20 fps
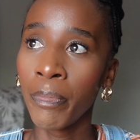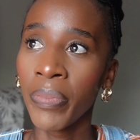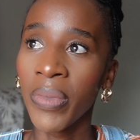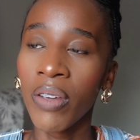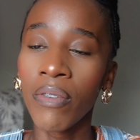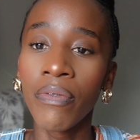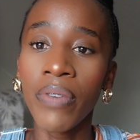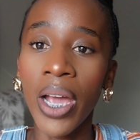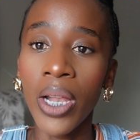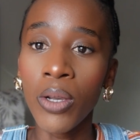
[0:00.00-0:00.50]

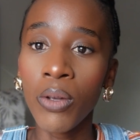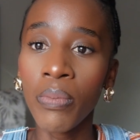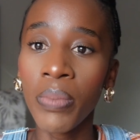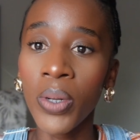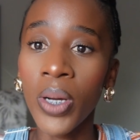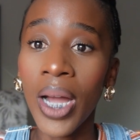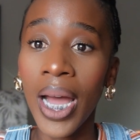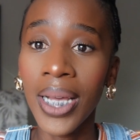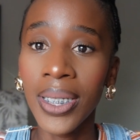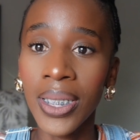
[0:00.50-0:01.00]

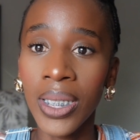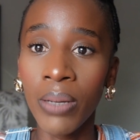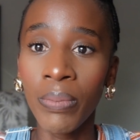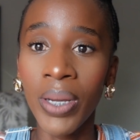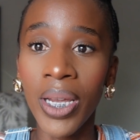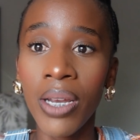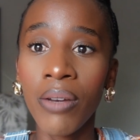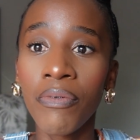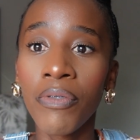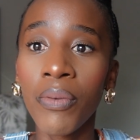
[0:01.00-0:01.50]
valuable customer
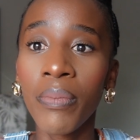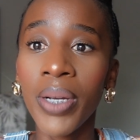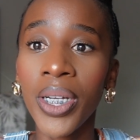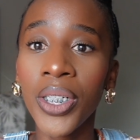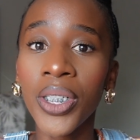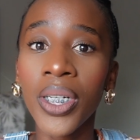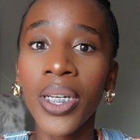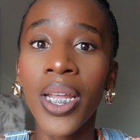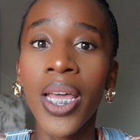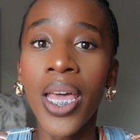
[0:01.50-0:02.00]

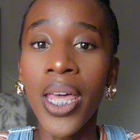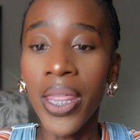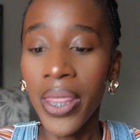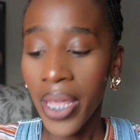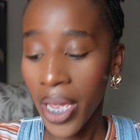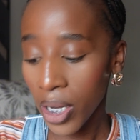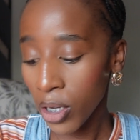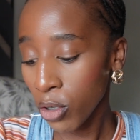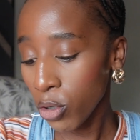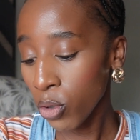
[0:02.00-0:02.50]
information,
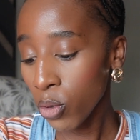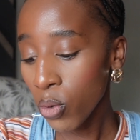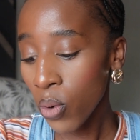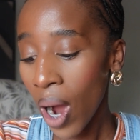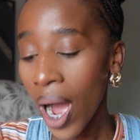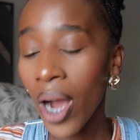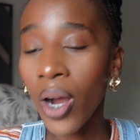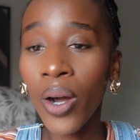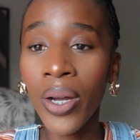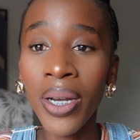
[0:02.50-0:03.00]
then you
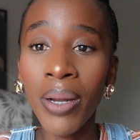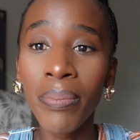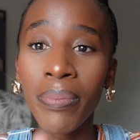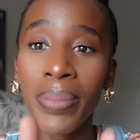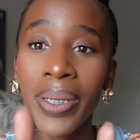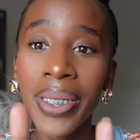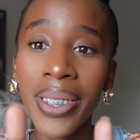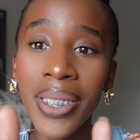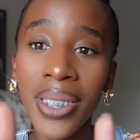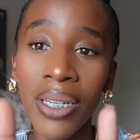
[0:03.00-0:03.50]
are going to
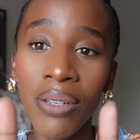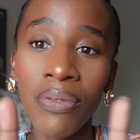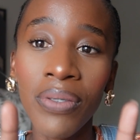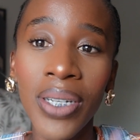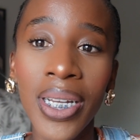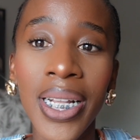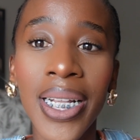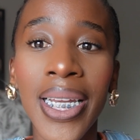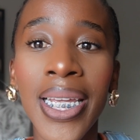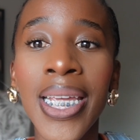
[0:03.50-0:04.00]
be
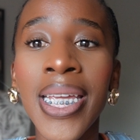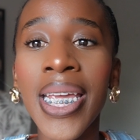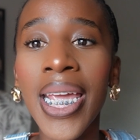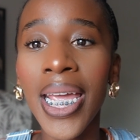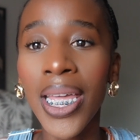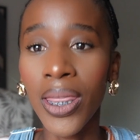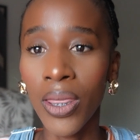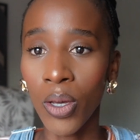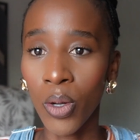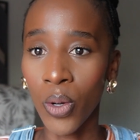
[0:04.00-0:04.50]
definitely
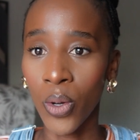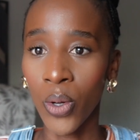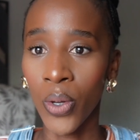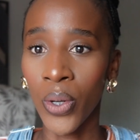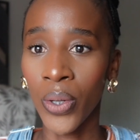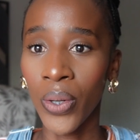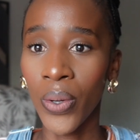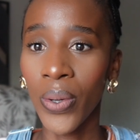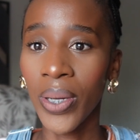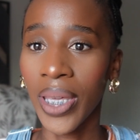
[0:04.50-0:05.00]
in the
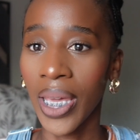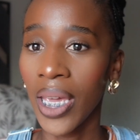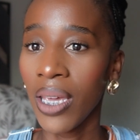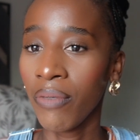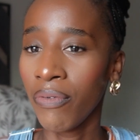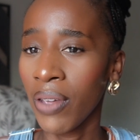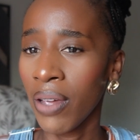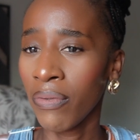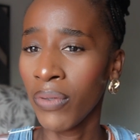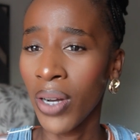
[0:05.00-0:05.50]
good. Okay,
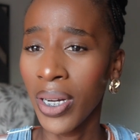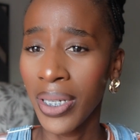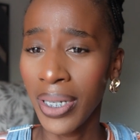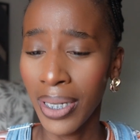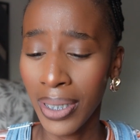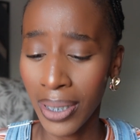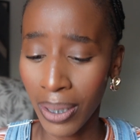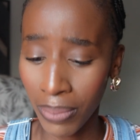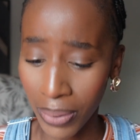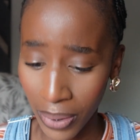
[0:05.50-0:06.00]
if you have not
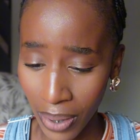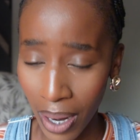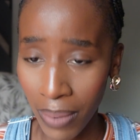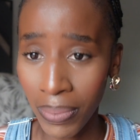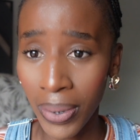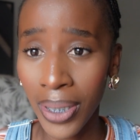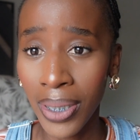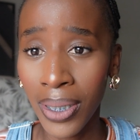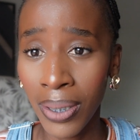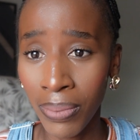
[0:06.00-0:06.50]
yet subscribed,
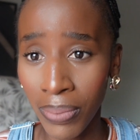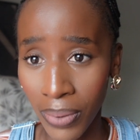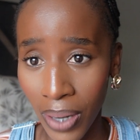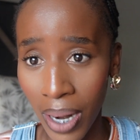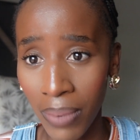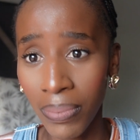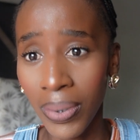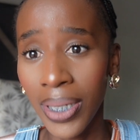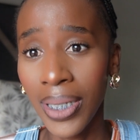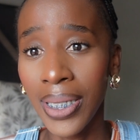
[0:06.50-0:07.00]
please
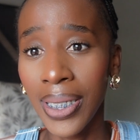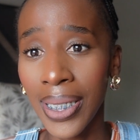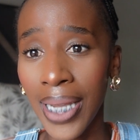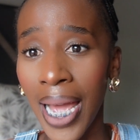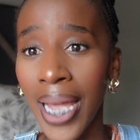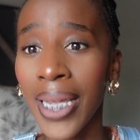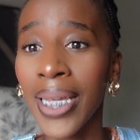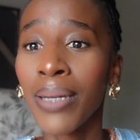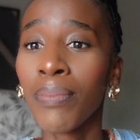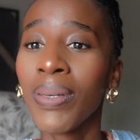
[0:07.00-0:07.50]
subscribe, please
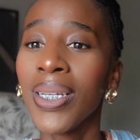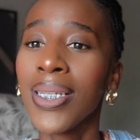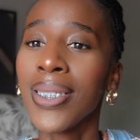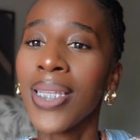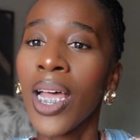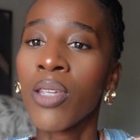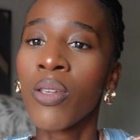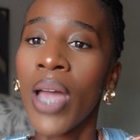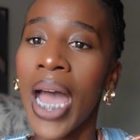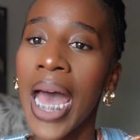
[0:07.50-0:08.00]
like, please
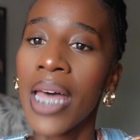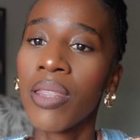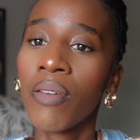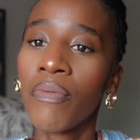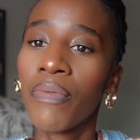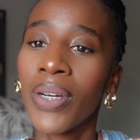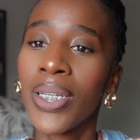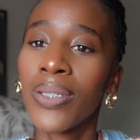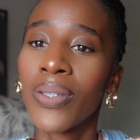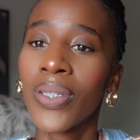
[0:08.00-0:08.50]
tell your other
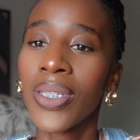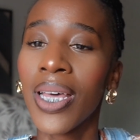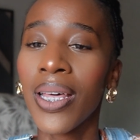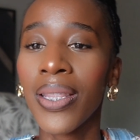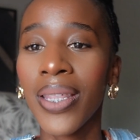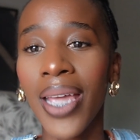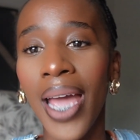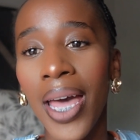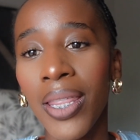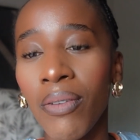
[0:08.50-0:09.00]
friends to tell
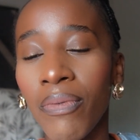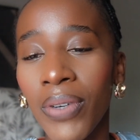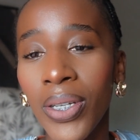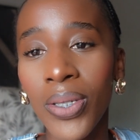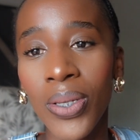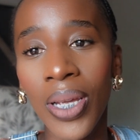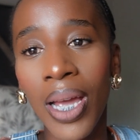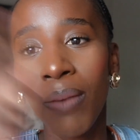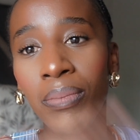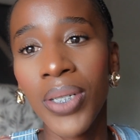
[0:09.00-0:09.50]
the other
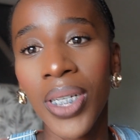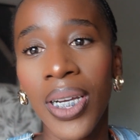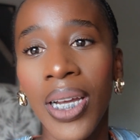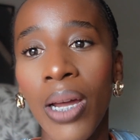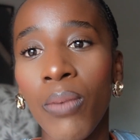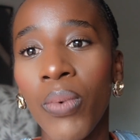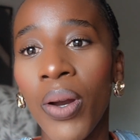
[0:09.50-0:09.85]
friends to come check out